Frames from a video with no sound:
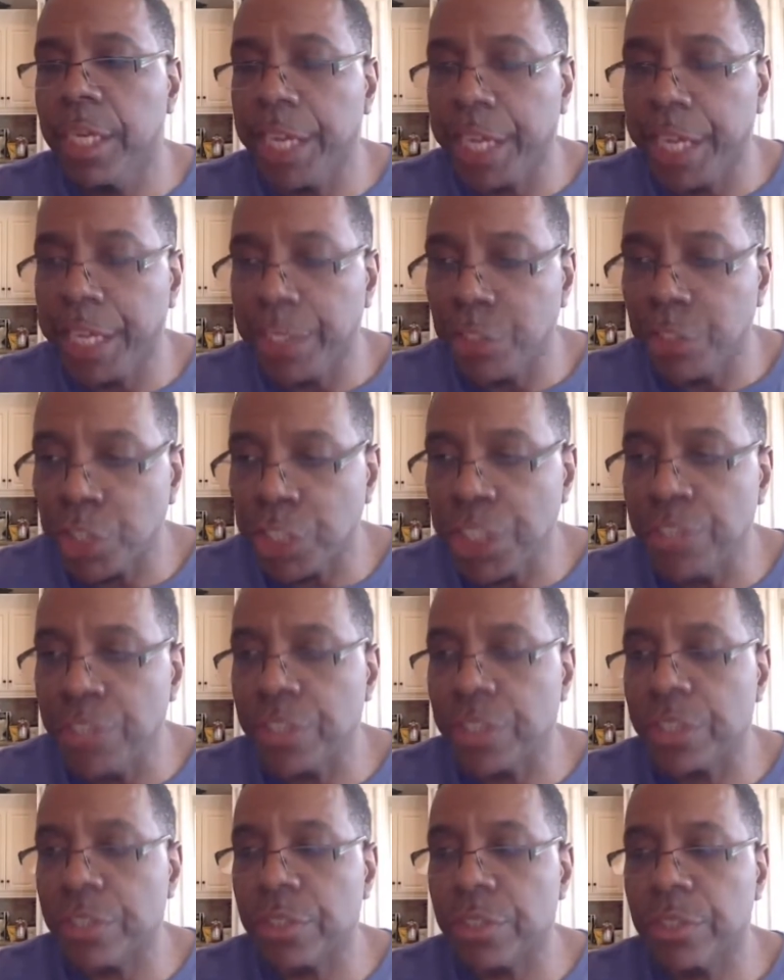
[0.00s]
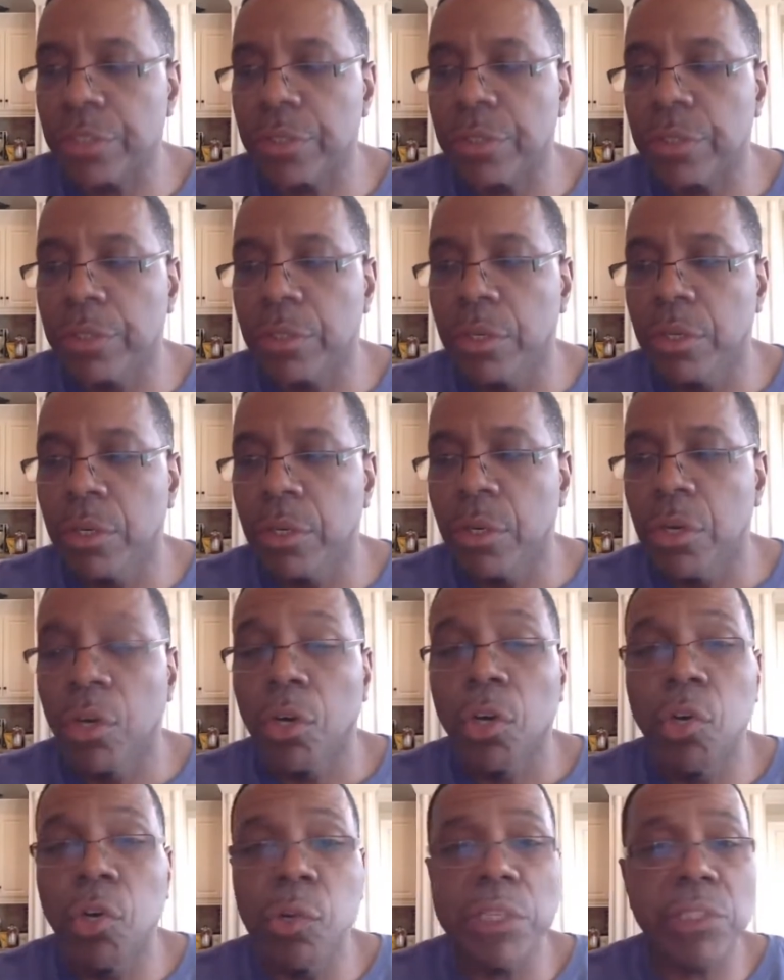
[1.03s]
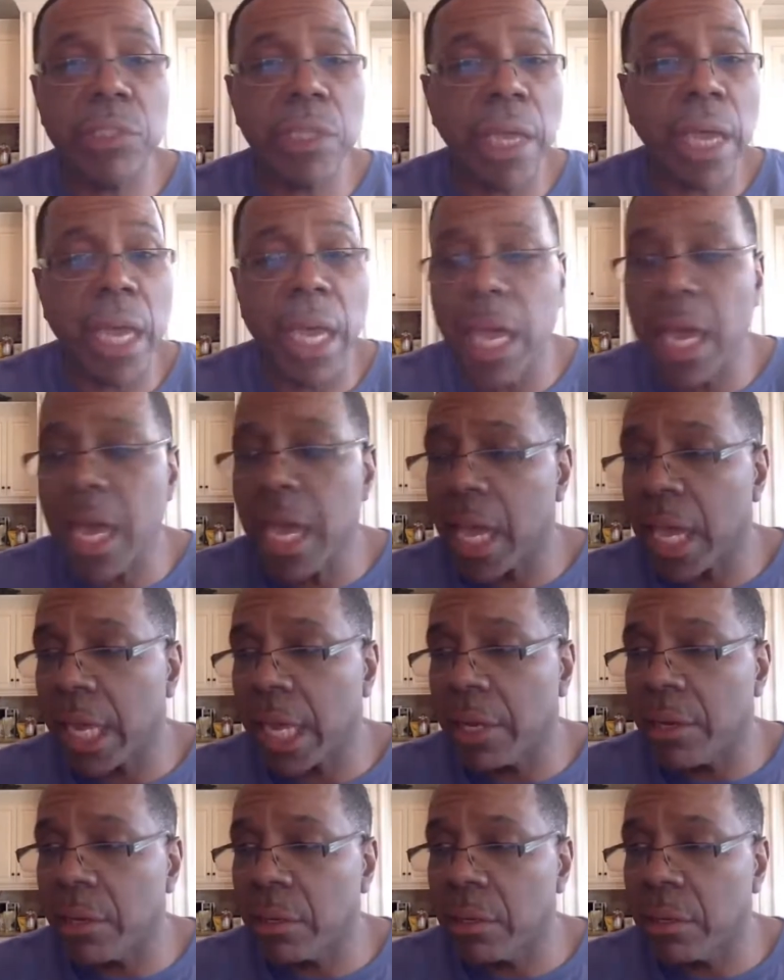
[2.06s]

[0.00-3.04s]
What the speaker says: in Jesus, who is the head